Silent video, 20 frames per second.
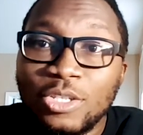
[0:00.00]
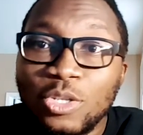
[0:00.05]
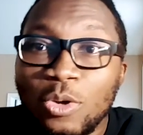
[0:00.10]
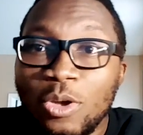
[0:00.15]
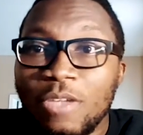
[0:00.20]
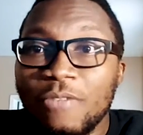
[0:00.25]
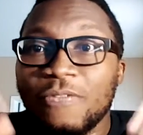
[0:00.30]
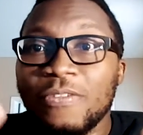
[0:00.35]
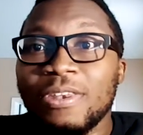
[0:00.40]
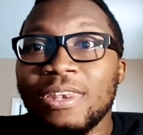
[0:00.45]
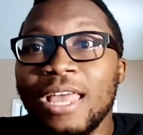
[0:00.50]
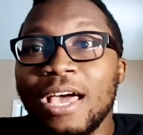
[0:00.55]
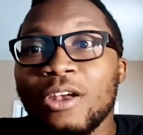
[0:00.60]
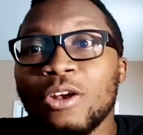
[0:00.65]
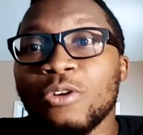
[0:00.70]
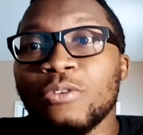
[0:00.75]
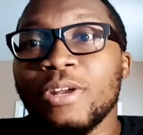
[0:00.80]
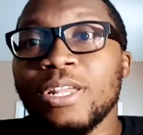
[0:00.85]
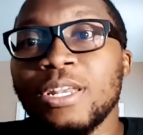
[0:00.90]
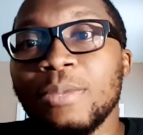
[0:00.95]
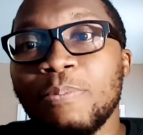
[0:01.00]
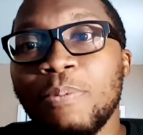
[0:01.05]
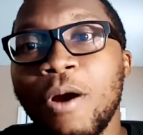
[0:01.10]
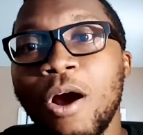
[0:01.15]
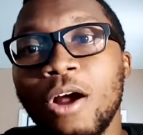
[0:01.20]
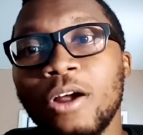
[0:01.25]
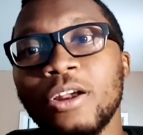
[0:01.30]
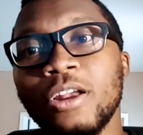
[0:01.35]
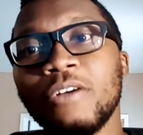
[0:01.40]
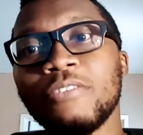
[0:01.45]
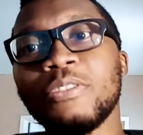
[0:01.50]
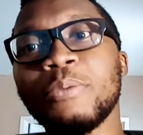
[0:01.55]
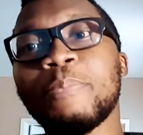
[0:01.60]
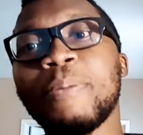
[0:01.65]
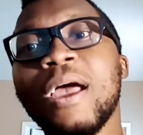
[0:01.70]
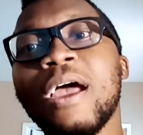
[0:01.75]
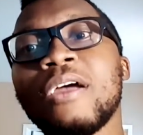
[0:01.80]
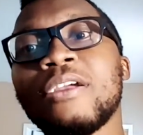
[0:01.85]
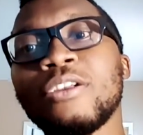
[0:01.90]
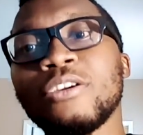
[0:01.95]
So if you're not already part of the
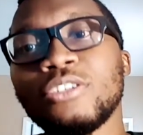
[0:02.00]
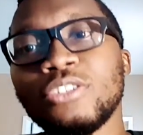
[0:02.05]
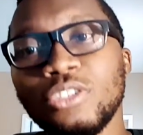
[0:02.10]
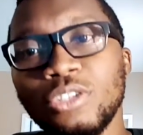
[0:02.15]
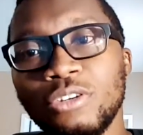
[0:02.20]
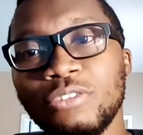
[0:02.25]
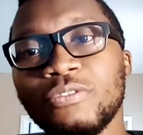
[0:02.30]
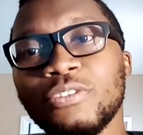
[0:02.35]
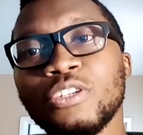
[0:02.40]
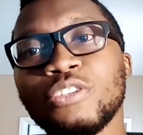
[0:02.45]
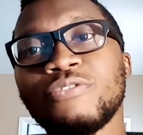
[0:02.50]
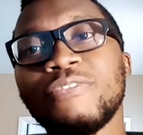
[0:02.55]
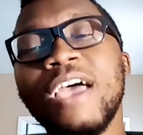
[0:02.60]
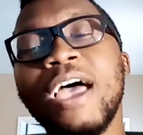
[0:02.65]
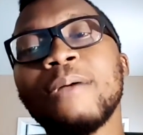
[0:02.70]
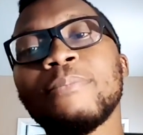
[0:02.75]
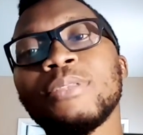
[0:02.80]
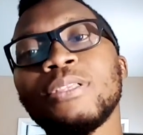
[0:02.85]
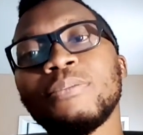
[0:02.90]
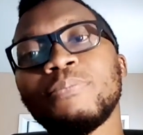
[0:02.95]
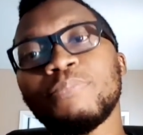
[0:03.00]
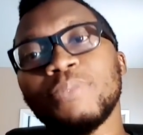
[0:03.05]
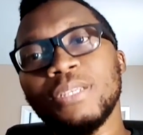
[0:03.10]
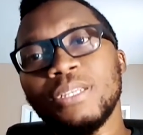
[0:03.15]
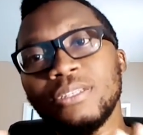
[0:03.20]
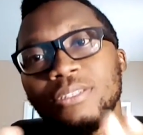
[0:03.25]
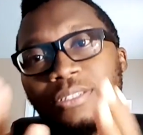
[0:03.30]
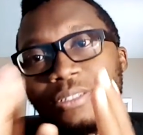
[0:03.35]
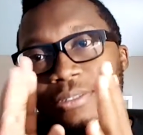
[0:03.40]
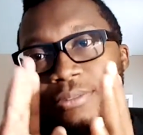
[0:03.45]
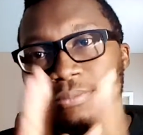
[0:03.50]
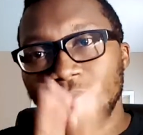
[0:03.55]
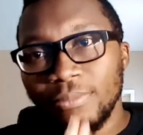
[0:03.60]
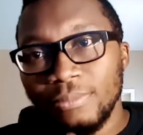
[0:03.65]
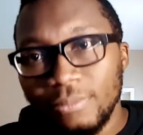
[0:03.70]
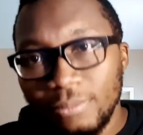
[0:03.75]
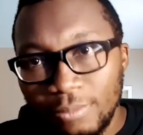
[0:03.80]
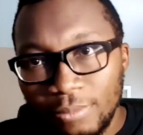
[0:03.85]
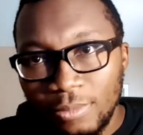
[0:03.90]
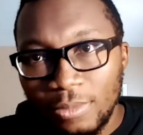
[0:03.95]
Paradox Universe family, please
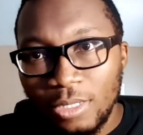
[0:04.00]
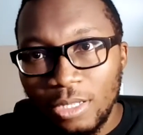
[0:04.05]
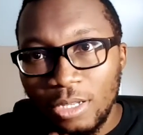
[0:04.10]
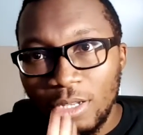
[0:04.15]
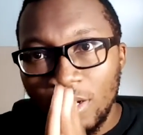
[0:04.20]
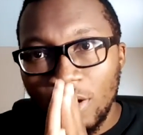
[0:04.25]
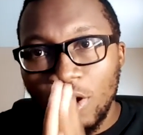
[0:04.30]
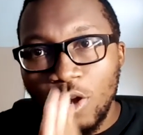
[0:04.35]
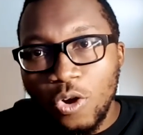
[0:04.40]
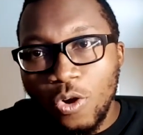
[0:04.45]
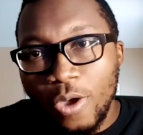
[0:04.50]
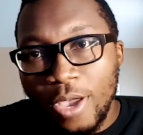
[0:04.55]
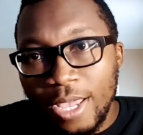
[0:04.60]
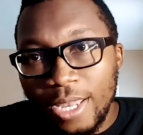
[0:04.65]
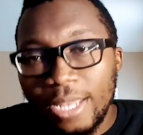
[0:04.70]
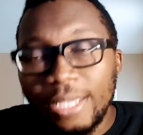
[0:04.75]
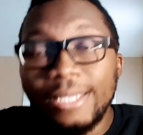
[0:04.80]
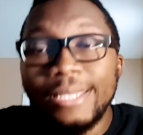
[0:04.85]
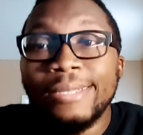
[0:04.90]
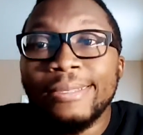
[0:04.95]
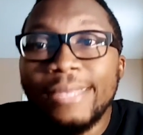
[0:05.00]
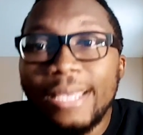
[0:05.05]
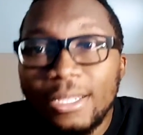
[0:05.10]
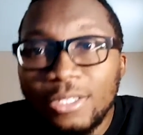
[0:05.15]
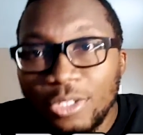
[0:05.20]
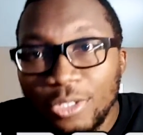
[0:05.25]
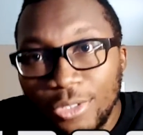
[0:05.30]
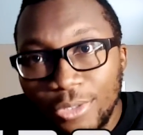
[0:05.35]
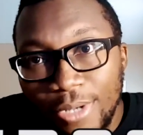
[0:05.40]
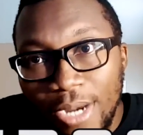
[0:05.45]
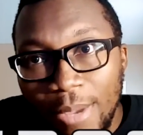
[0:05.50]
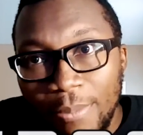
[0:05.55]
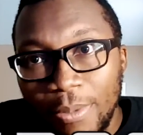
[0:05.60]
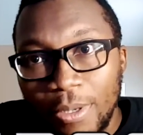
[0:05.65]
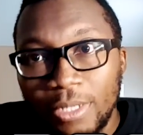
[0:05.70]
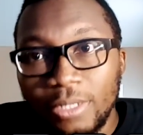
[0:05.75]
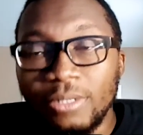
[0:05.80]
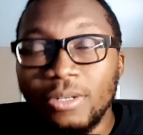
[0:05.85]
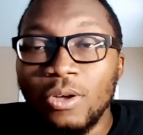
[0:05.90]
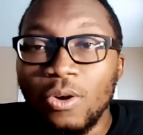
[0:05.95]
go ahead and hit that subscribe
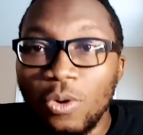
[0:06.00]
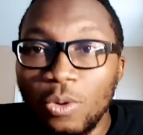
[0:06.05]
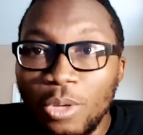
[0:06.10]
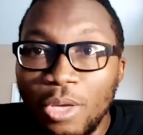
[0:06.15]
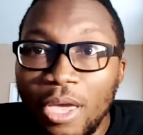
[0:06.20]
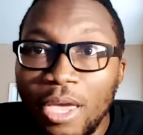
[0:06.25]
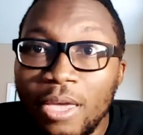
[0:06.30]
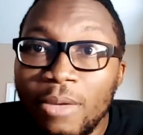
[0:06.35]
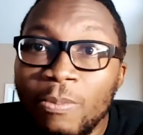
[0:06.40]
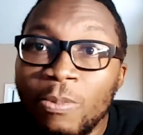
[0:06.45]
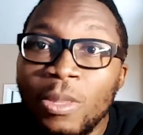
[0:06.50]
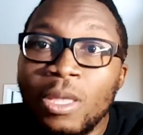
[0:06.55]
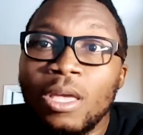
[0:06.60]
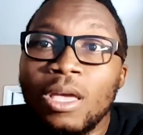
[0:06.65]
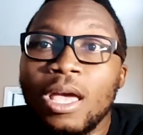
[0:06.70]
button, okay?